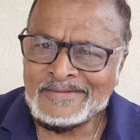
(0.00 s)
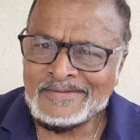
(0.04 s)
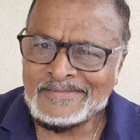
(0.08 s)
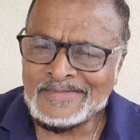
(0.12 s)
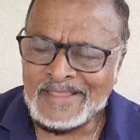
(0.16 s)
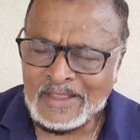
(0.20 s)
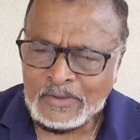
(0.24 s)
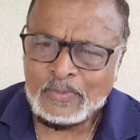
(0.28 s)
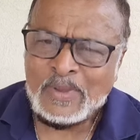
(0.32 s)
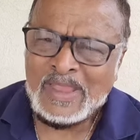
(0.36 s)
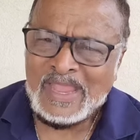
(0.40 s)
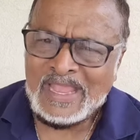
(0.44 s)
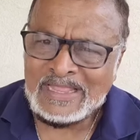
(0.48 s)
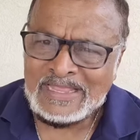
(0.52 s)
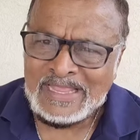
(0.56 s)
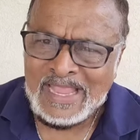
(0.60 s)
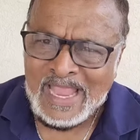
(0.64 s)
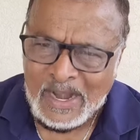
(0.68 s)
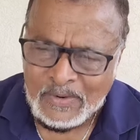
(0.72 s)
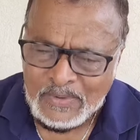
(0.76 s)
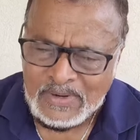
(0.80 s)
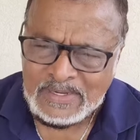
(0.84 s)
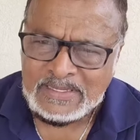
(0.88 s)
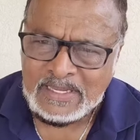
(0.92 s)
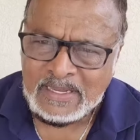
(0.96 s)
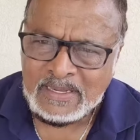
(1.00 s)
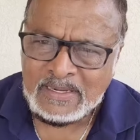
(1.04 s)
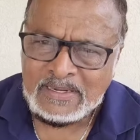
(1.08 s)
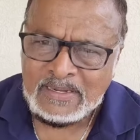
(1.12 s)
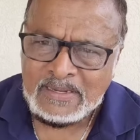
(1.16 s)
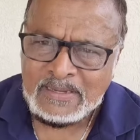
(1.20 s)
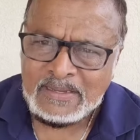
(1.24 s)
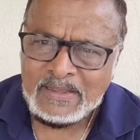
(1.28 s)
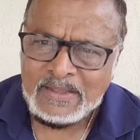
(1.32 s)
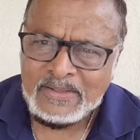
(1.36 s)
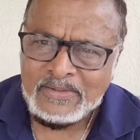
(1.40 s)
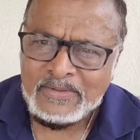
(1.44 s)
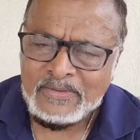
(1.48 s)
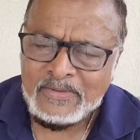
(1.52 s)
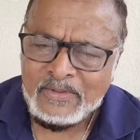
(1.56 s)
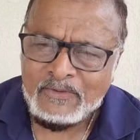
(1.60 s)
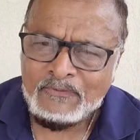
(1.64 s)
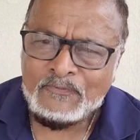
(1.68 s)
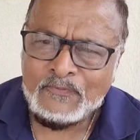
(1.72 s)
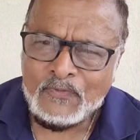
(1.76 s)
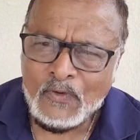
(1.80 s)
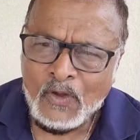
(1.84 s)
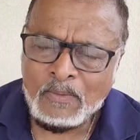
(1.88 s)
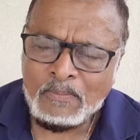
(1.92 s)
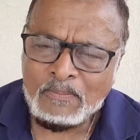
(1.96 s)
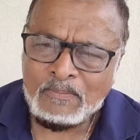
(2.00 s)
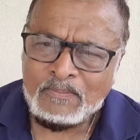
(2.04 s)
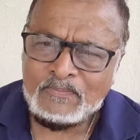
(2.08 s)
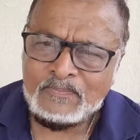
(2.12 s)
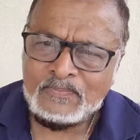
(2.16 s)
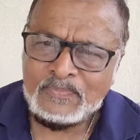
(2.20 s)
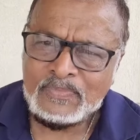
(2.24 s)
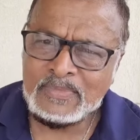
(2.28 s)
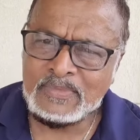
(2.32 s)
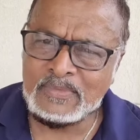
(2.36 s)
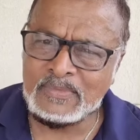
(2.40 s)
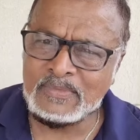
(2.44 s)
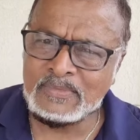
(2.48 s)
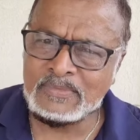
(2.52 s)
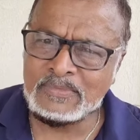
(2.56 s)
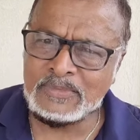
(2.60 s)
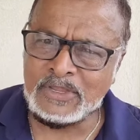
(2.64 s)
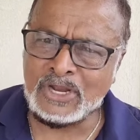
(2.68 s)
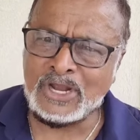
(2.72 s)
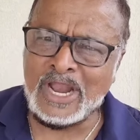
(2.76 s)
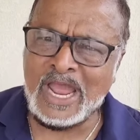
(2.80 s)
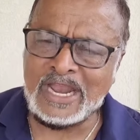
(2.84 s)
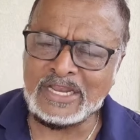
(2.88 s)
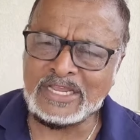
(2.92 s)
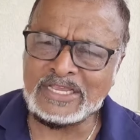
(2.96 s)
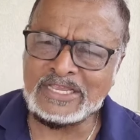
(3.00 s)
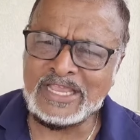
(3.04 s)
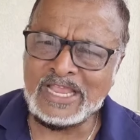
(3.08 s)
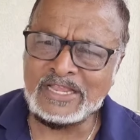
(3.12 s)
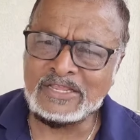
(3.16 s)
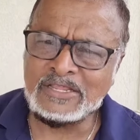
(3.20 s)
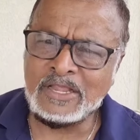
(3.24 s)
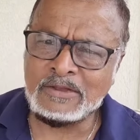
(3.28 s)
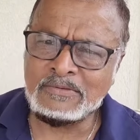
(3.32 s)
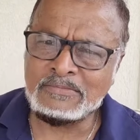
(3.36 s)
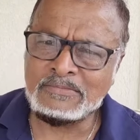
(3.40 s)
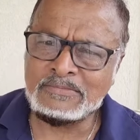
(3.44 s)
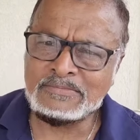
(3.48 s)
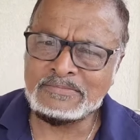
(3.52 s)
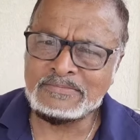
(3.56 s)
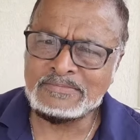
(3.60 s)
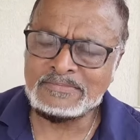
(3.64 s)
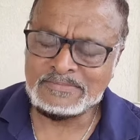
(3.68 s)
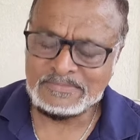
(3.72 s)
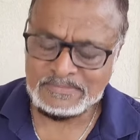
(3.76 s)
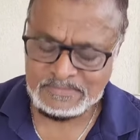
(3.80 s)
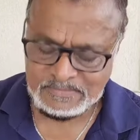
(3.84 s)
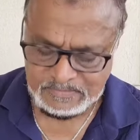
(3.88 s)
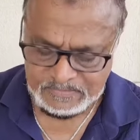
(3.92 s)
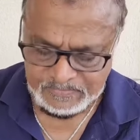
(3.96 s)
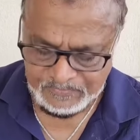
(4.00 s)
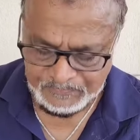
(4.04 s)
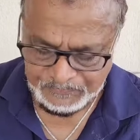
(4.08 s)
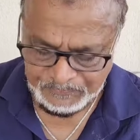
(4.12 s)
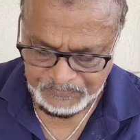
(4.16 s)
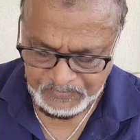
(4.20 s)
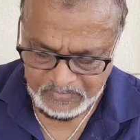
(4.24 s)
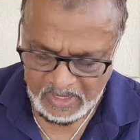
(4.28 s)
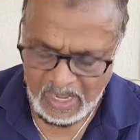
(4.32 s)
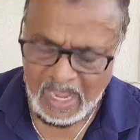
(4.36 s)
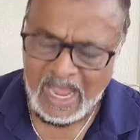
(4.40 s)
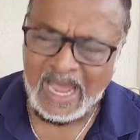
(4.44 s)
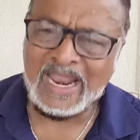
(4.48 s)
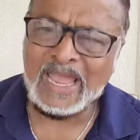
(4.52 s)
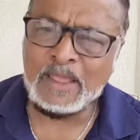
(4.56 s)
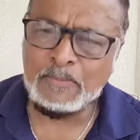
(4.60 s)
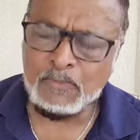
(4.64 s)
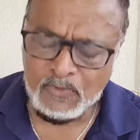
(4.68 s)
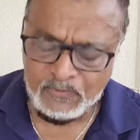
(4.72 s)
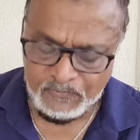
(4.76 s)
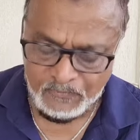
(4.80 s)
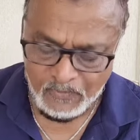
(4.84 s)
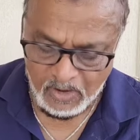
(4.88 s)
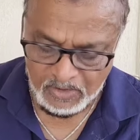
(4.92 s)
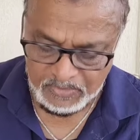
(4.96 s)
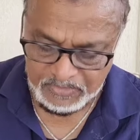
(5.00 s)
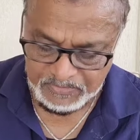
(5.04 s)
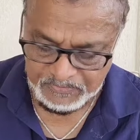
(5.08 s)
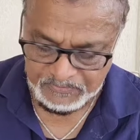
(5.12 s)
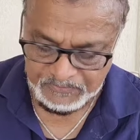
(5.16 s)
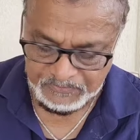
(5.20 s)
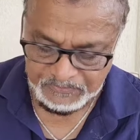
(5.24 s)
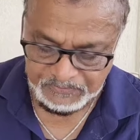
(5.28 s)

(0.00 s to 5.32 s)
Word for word: that we inherited from the United Kingdom. And I move on.